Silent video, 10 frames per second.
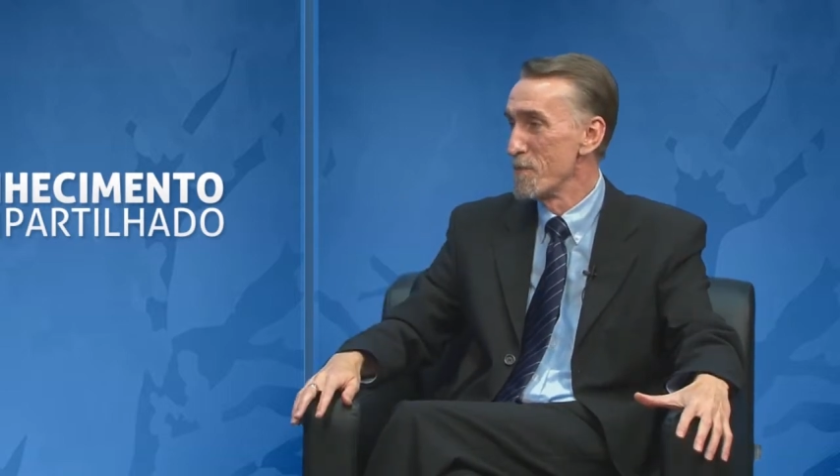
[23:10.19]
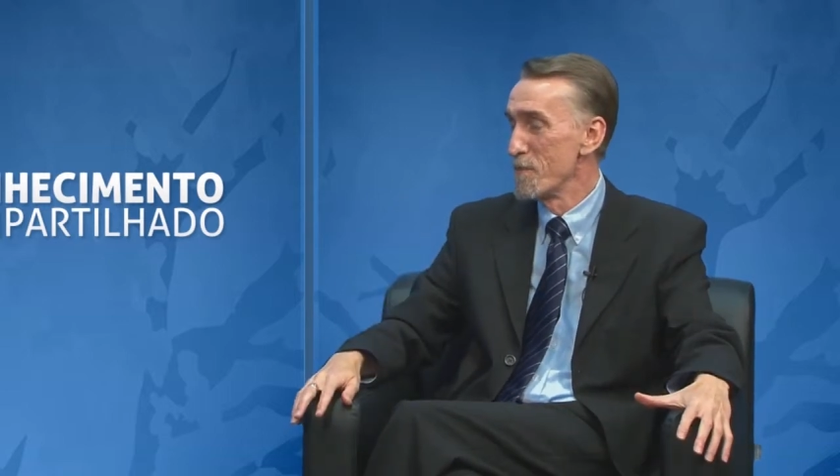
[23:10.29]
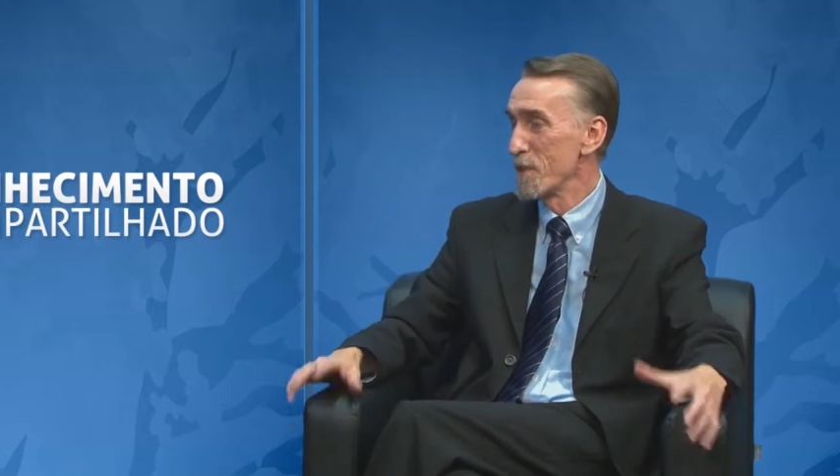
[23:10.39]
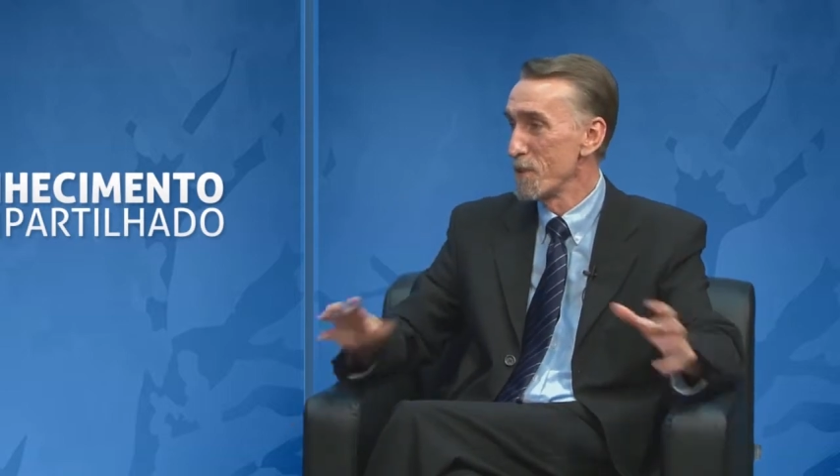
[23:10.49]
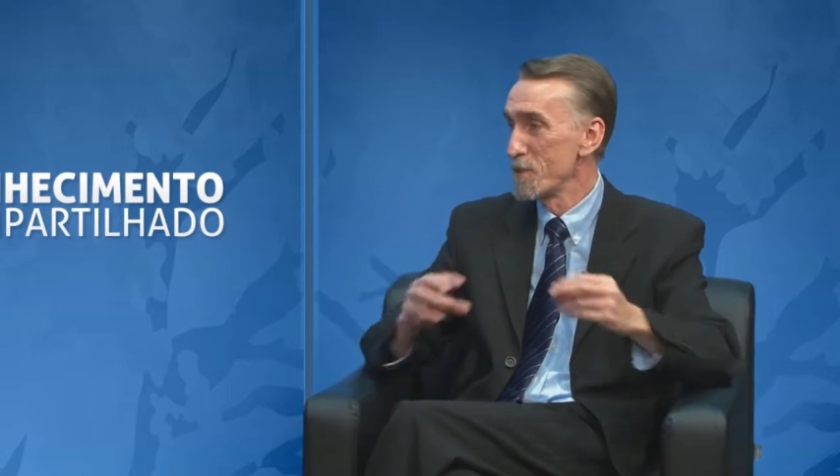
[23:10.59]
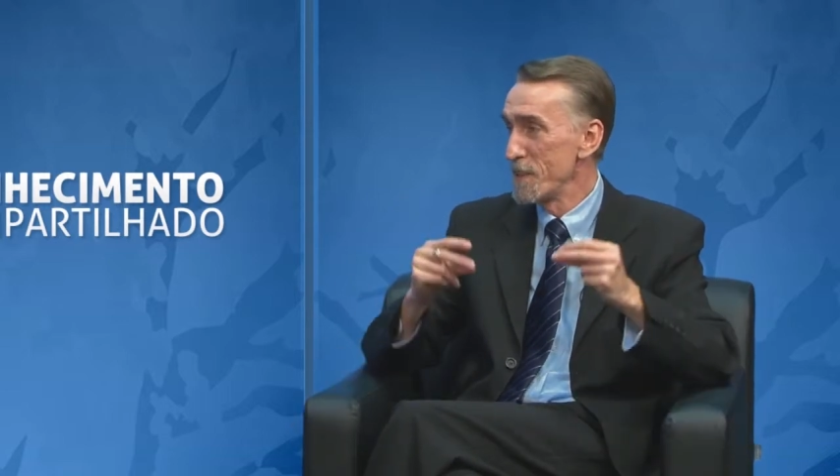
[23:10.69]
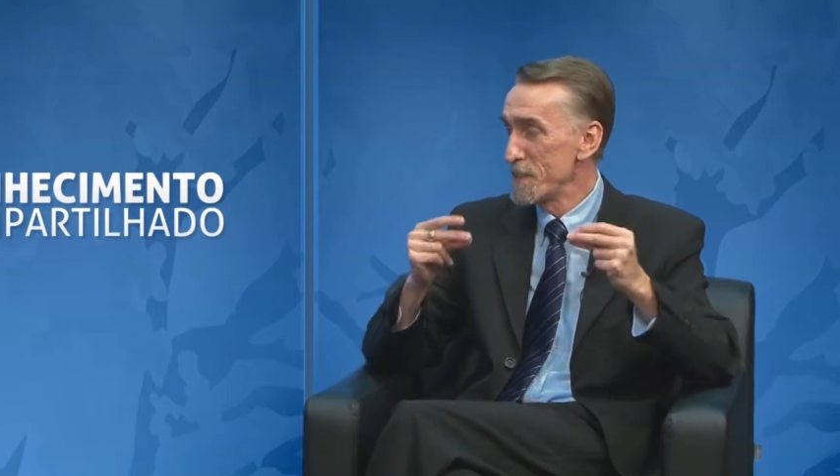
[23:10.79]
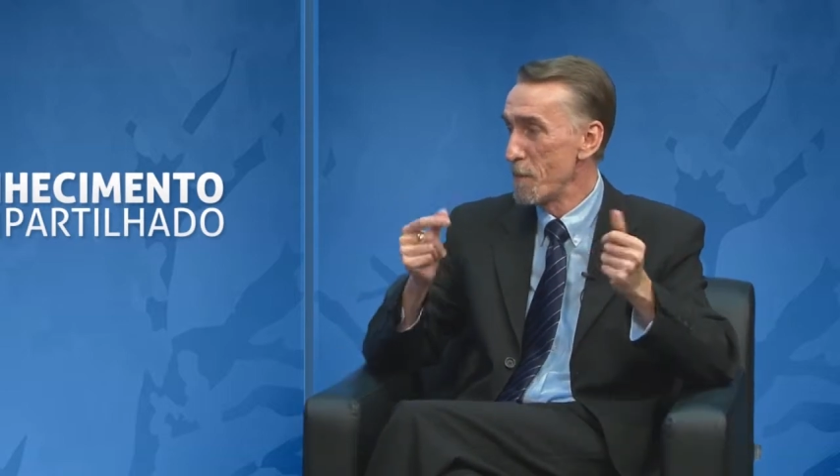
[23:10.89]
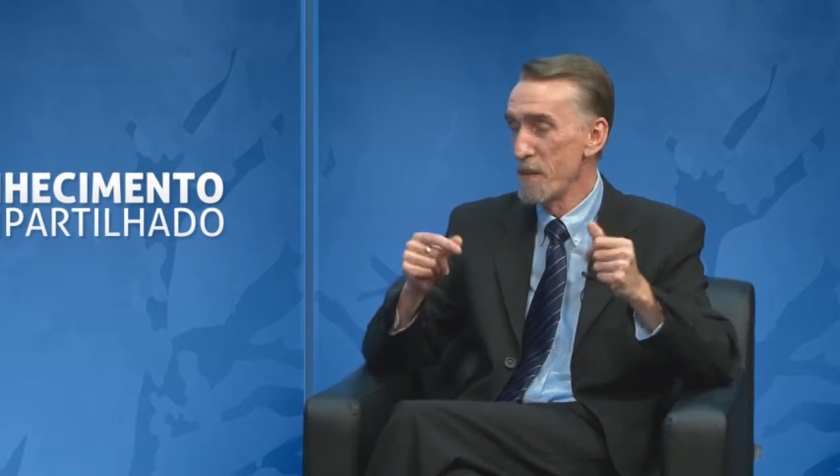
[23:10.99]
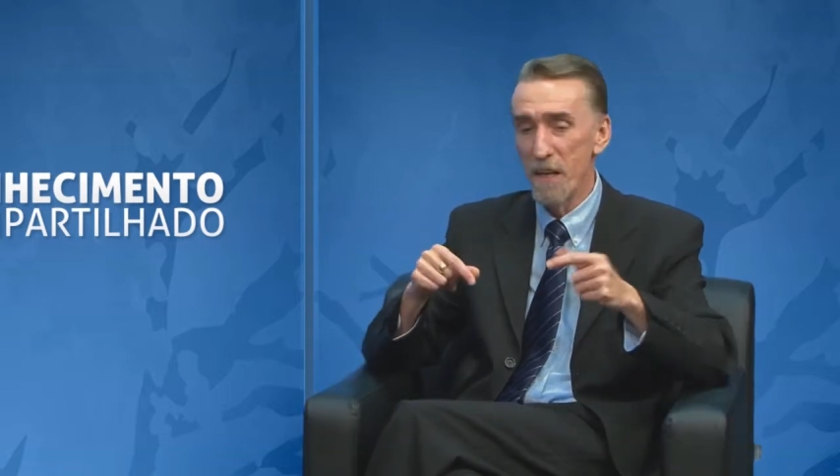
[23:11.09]
because when
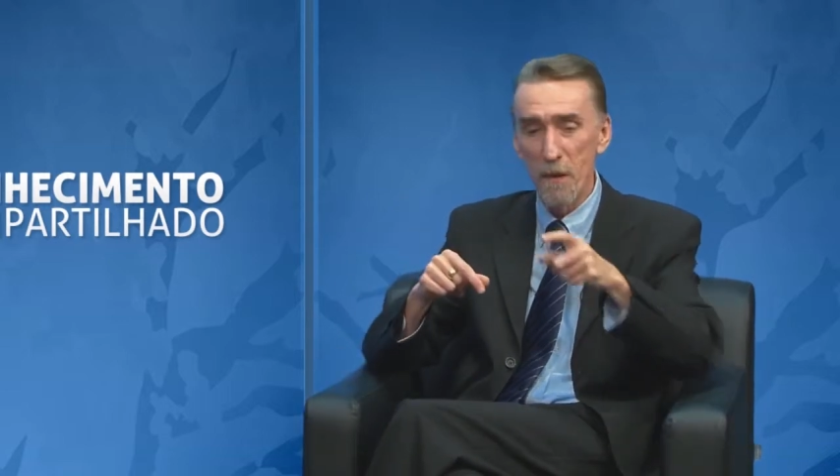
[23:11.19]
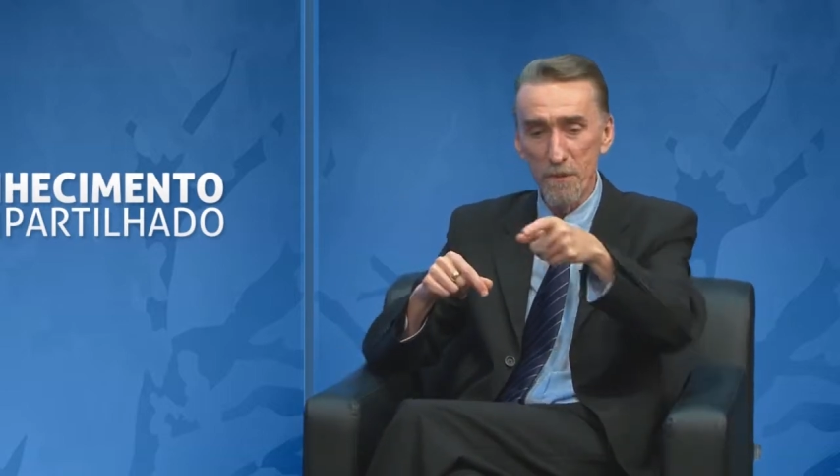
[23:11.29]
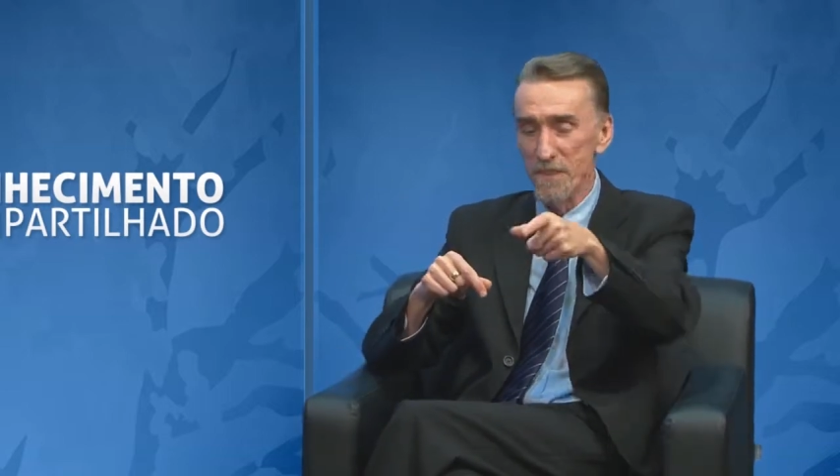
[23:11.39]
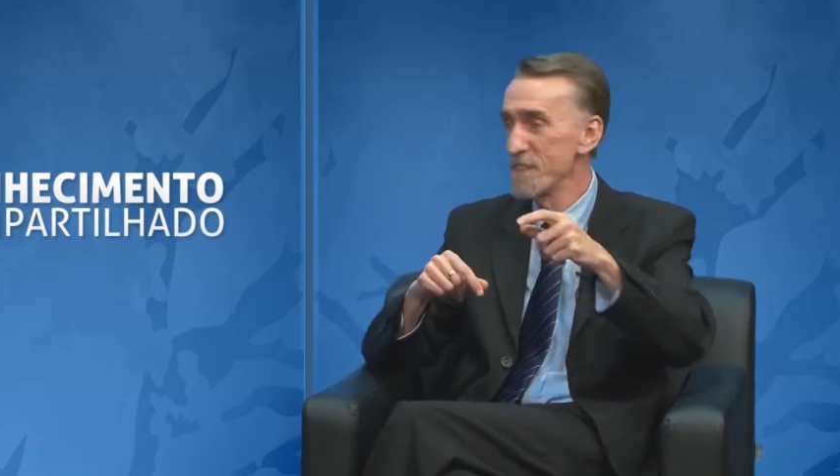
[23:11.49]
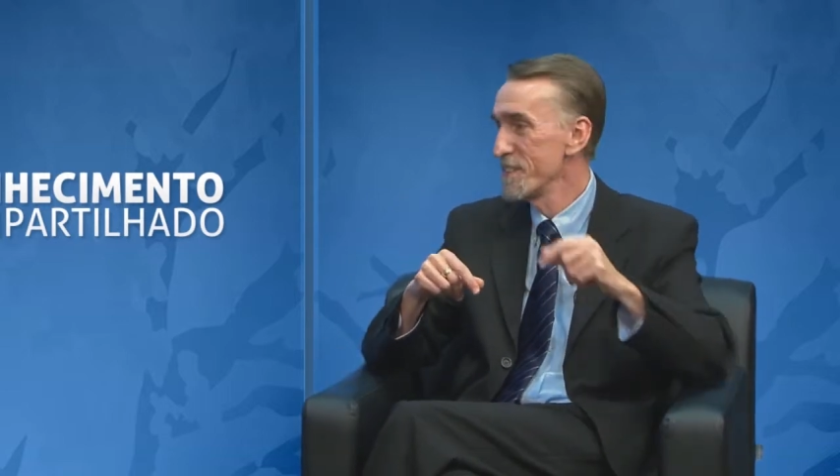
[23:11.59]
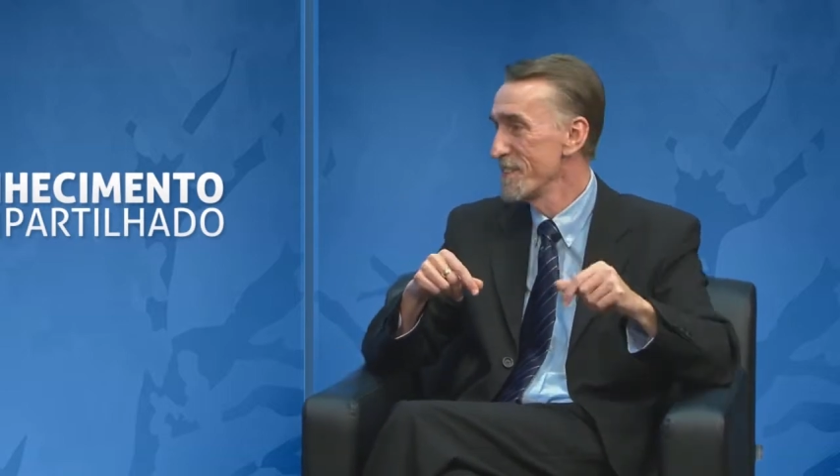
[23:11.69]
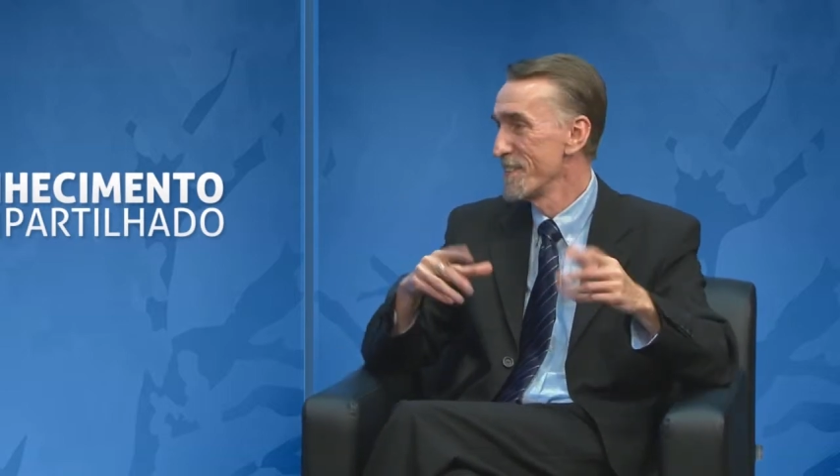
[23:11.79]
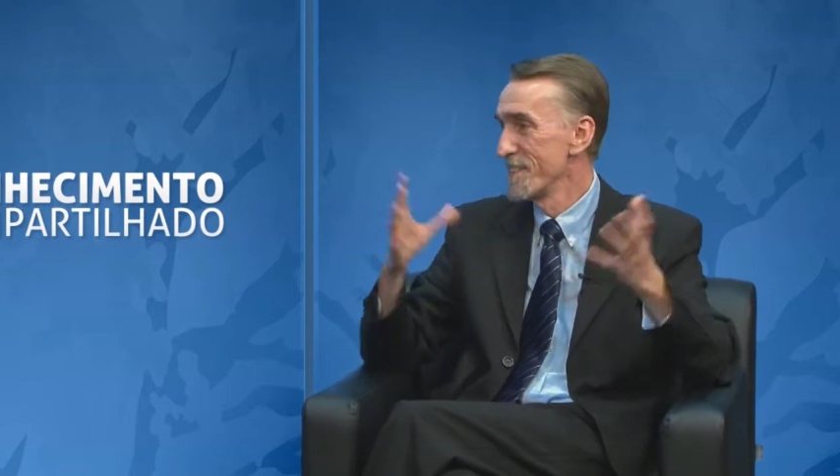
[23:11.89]
something happens,